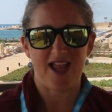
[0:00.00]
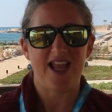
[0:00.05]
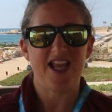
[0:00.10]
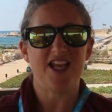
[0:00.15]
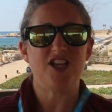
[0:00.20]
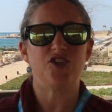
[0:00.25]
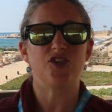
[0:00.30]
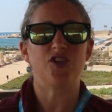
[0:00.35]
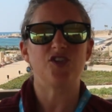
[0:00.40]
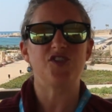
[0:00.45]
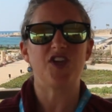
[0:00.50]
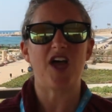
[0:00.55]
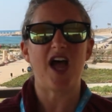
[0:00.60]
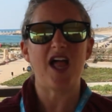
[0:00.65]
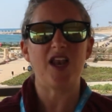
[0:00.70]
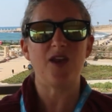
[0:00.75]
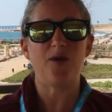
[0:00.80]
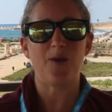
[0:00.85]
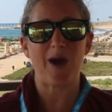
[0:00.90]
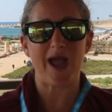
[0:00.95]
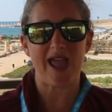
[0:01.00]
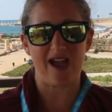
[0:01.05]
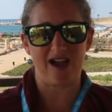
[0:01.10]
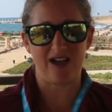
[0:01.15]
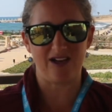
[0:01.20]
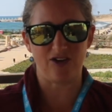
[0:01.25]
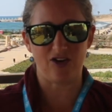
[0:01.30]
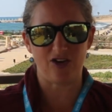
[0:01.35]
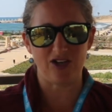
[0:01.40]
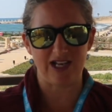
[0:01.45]
He shall turn away
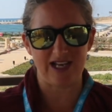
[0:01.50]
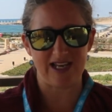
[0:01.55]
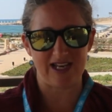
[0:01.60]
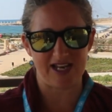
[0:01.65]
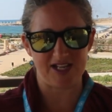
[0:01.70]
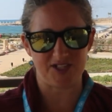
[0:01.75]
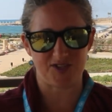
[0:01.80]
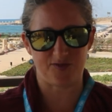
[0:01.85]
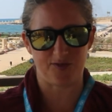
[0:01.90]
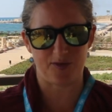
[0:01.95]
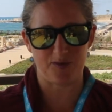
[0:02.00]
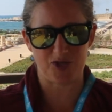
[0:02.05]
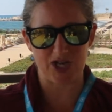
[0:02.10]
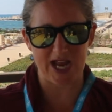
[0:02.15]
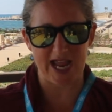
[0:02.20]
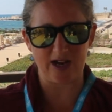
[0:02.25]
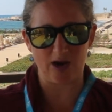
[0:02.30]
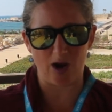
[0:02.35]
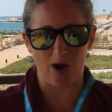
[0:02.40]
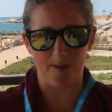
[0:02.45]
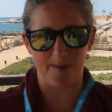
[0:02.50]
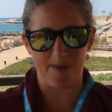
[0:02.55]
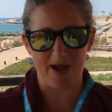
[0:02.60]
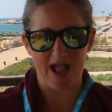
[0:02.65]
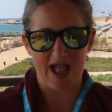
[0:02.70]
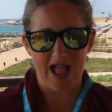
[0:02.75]
ungodliness from Jacob,